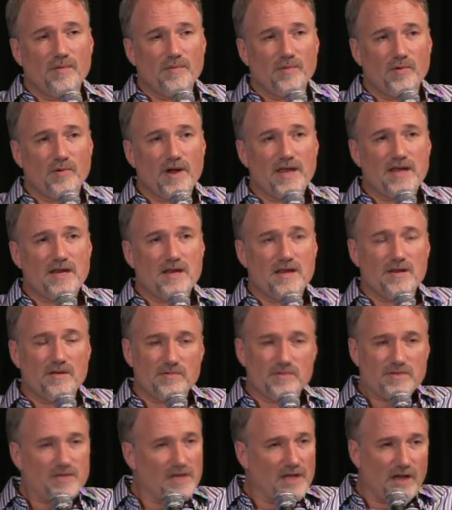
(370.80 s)
great,
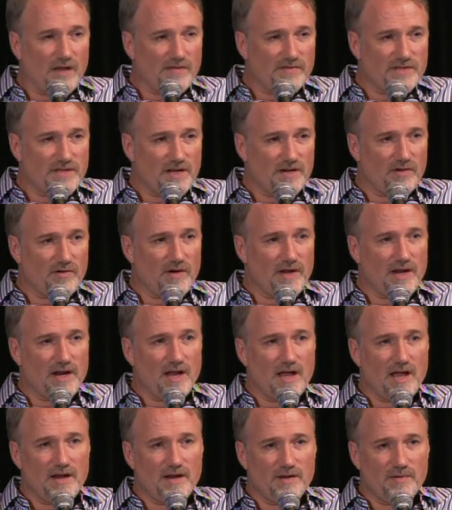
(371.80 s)
and he obviously had a great
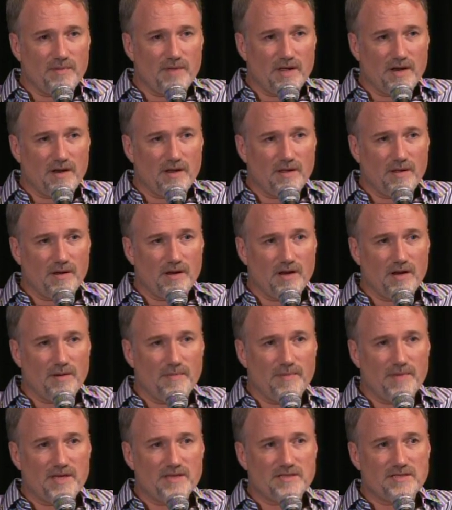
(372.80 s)
eye and an
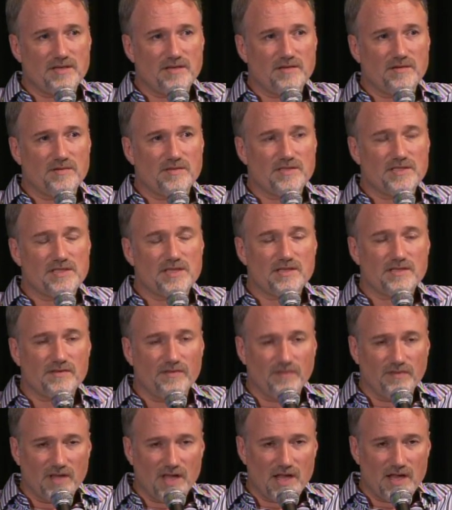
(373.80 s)
amazing sense
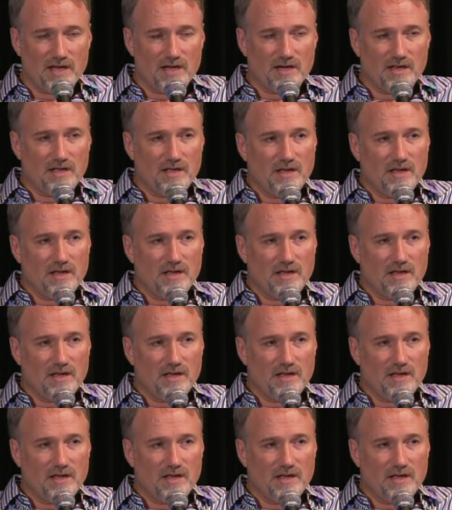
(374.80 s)
of light.